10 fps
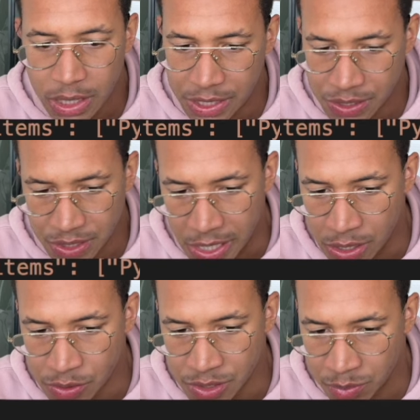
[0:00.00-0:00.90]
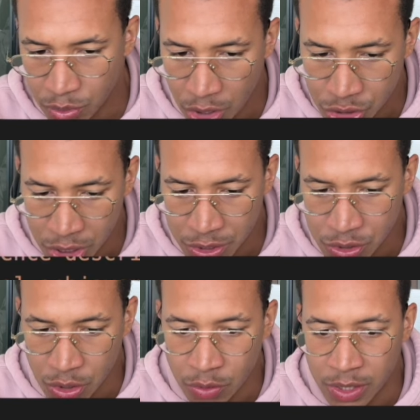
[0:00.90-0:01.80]
and skills and projects,
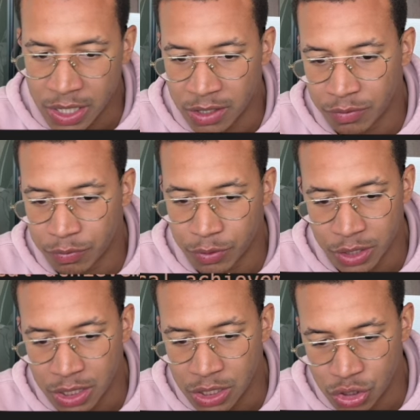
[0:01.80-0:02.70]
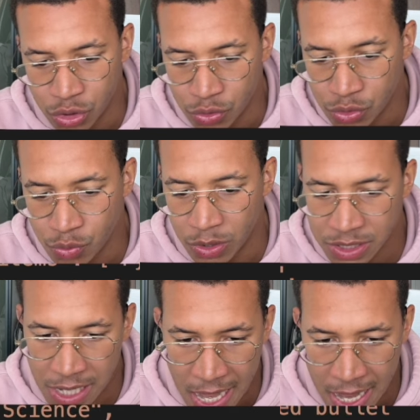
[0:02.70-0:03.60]
so it can freely choose what
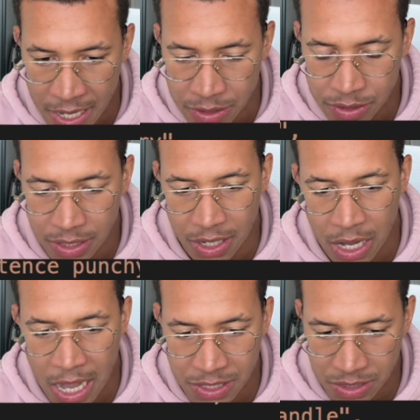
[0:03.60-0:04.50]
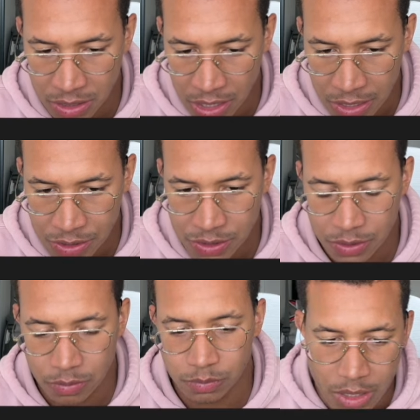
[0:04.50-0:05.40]
to add as it likes.
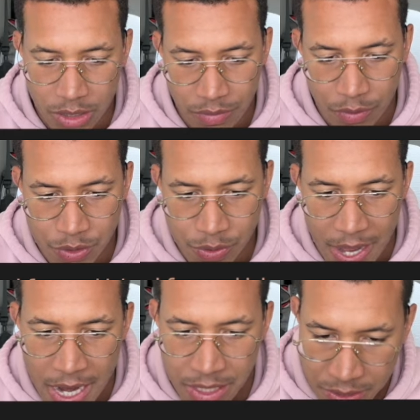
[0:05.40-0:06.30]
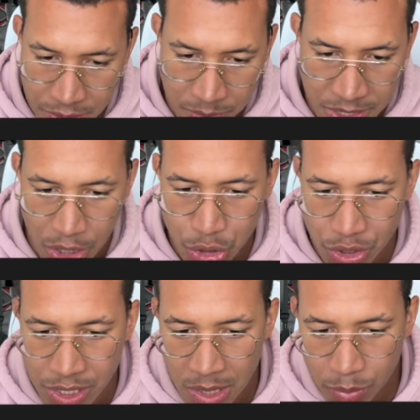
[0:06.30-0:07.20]
And then I've also added some section
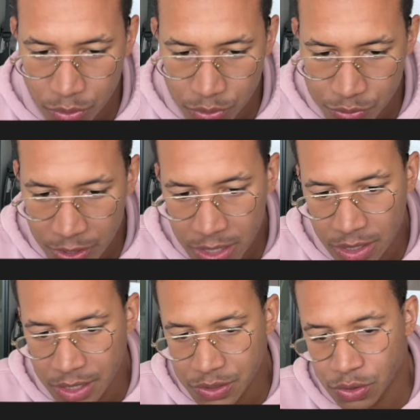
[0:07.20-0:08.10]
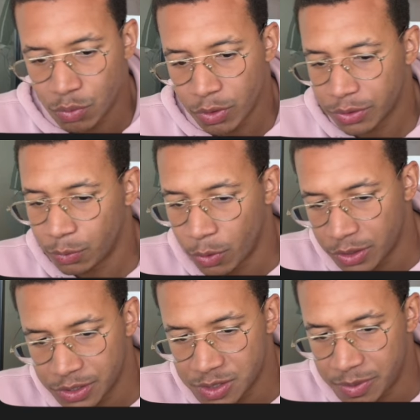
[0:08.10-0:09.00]
type rules, right? Like, so work
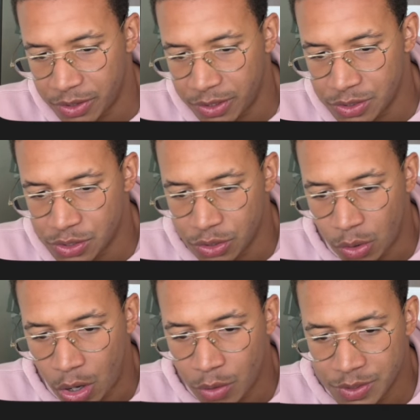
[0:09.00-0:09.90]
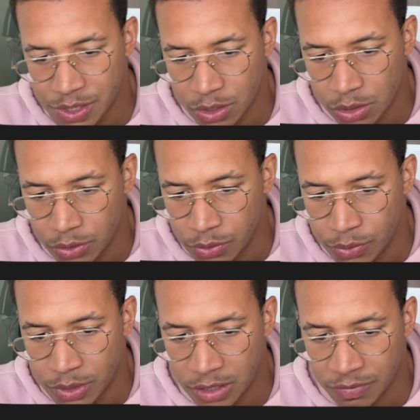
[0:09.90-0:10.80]
experience, always
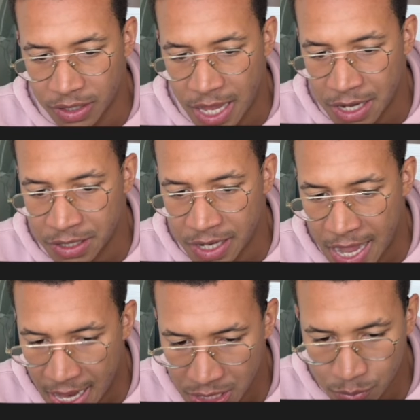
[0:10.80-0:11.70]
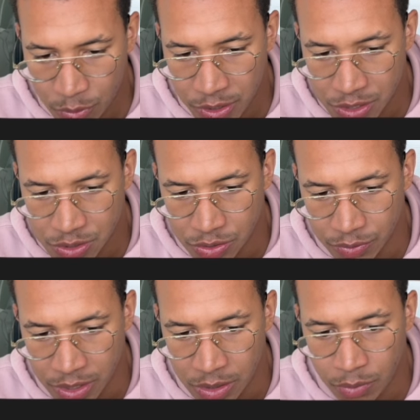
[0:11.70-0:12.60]
include if the candidate has work
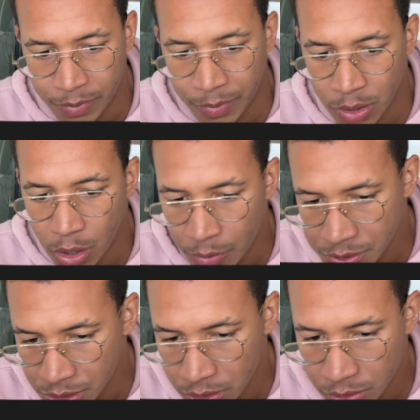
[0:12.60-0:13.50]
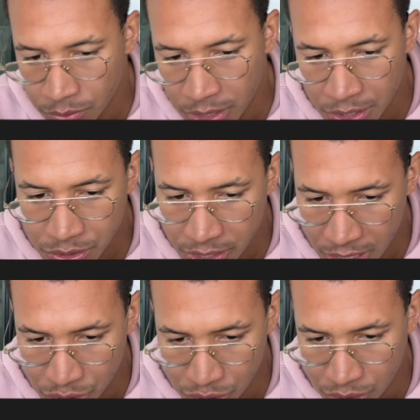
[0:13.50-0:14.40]
history, we want to always include
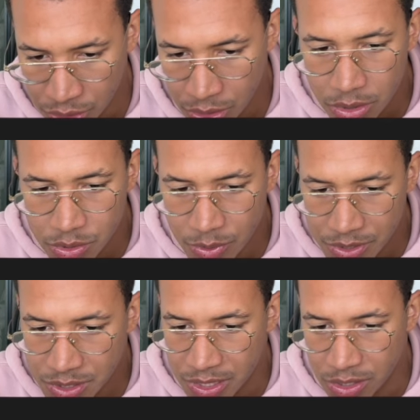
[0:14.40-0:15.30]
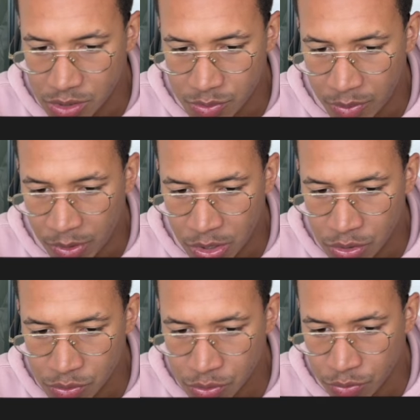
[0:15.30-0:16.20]
education, as well as skills. We want to
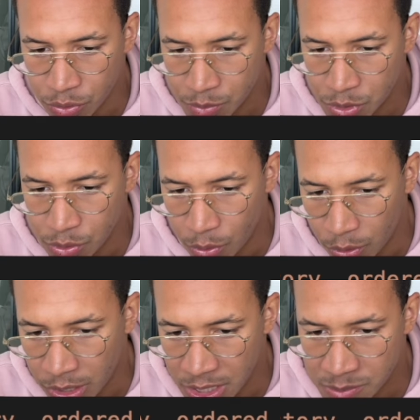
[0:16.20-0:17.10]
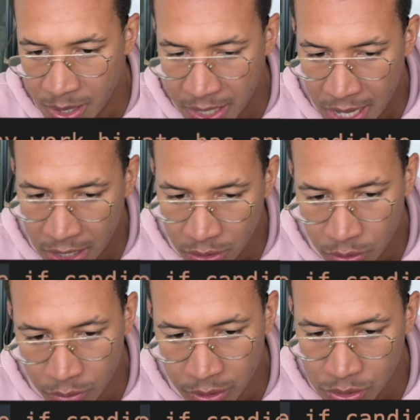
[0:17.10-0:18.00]
use groups to organize by
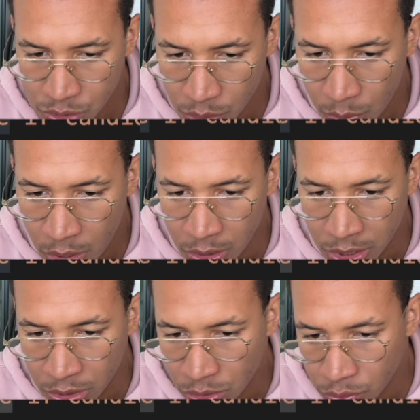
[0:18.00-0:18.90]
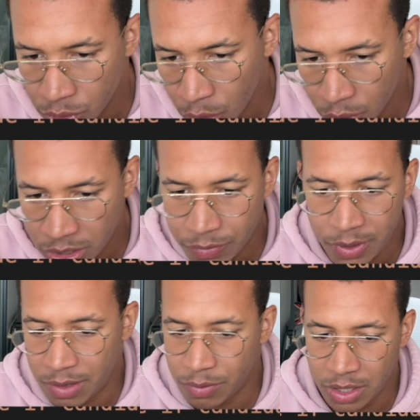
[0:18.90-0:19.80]
category and so on, include only if we
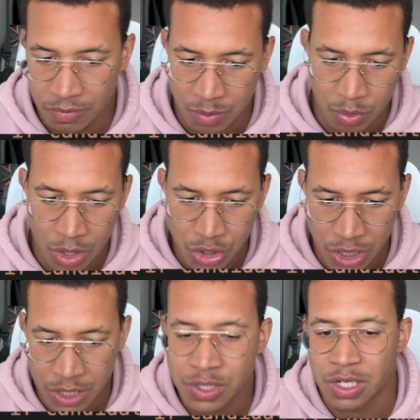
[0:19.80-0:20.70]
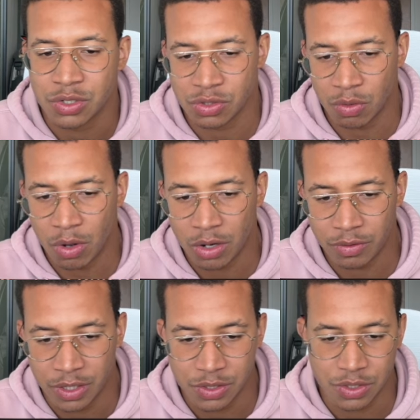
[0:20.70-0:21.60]
have relevant projects and so on,
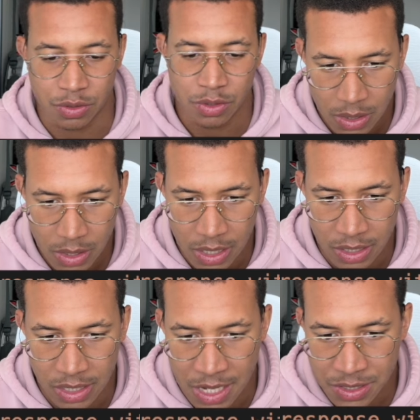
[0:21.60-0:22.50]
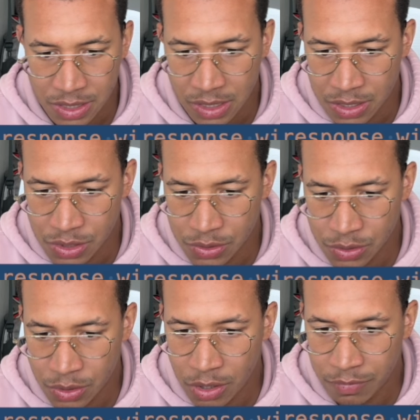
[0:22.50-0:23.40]
right? So, and then lastly, let's also
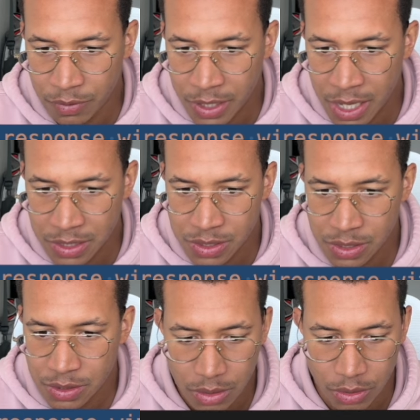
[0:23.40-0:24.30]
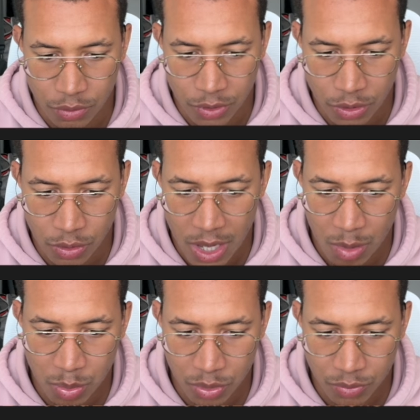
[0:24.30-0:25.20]
not forget the critical
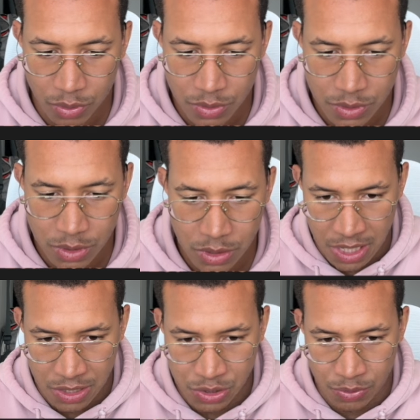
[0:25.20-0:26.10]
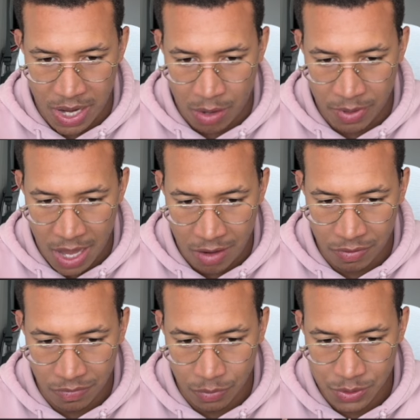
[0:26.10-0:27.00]
output rules. And so now we have a
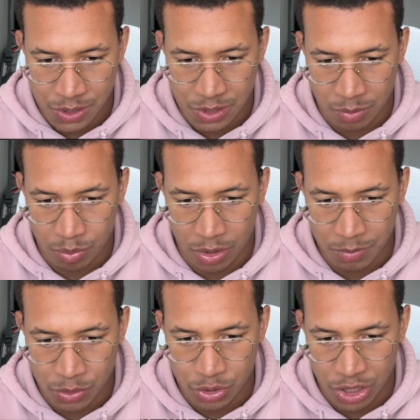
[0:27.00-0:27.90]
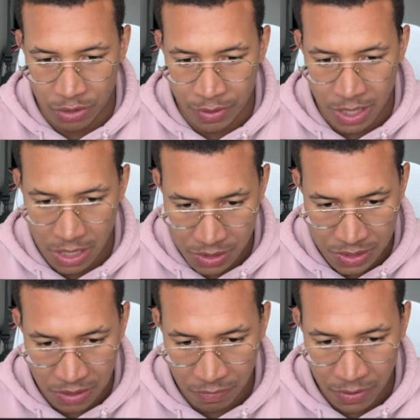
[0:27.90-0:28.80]
full system prompt to generate a
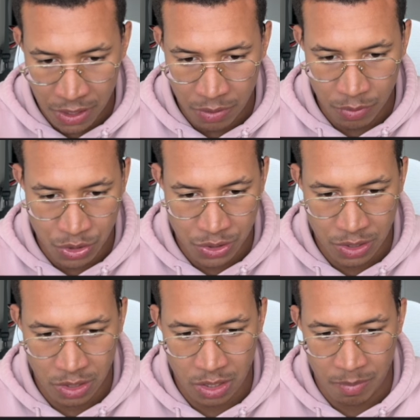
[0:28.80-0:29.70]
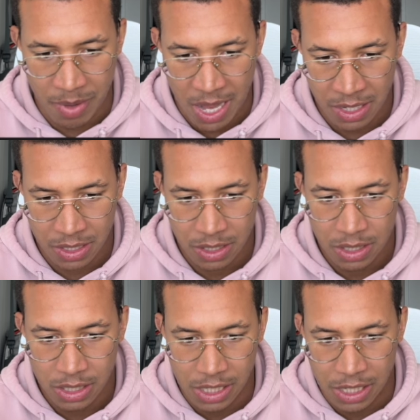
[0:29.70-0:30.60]
CV, which is going to come back
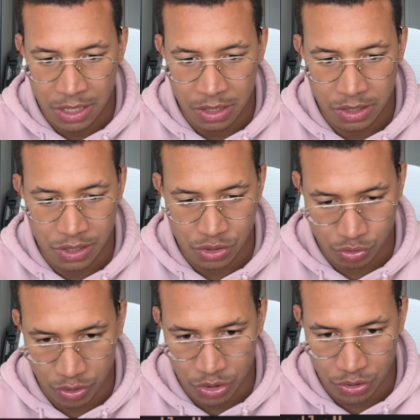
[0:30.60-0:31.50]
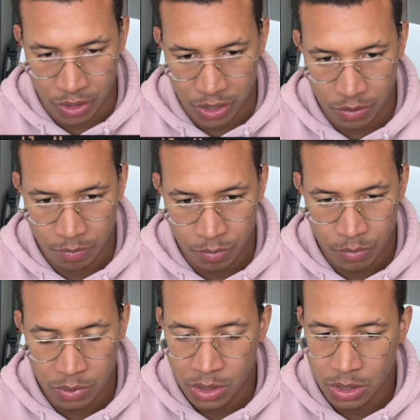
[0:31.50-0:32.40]
in this structure here.
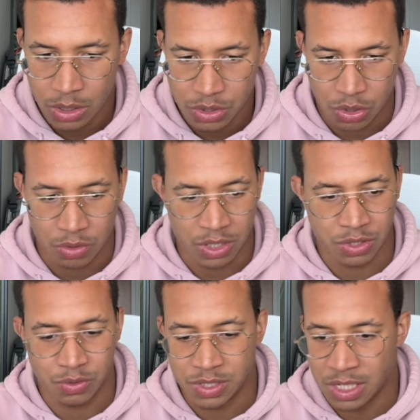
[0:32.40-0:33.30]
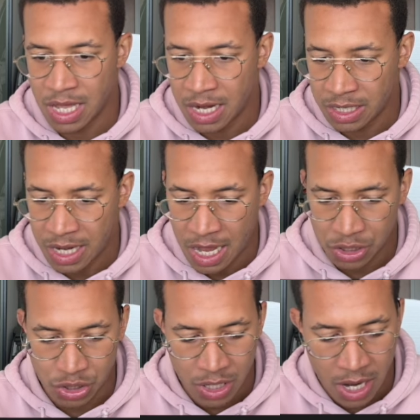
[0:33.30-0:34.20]
So let's go see that in
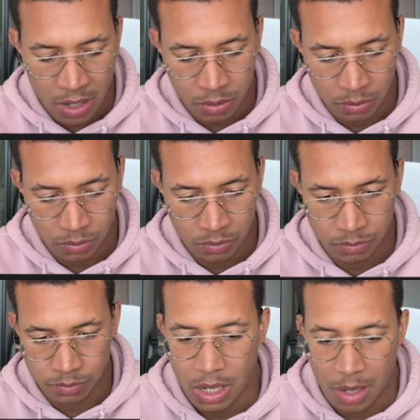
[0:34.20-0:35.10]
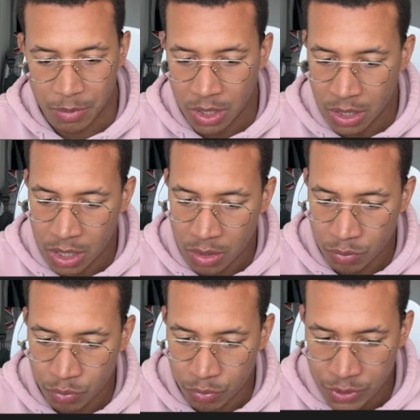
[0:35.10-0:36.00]
action now. I'm gonna
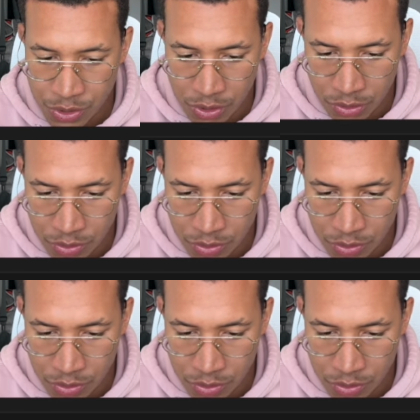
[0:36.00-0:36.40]
restart the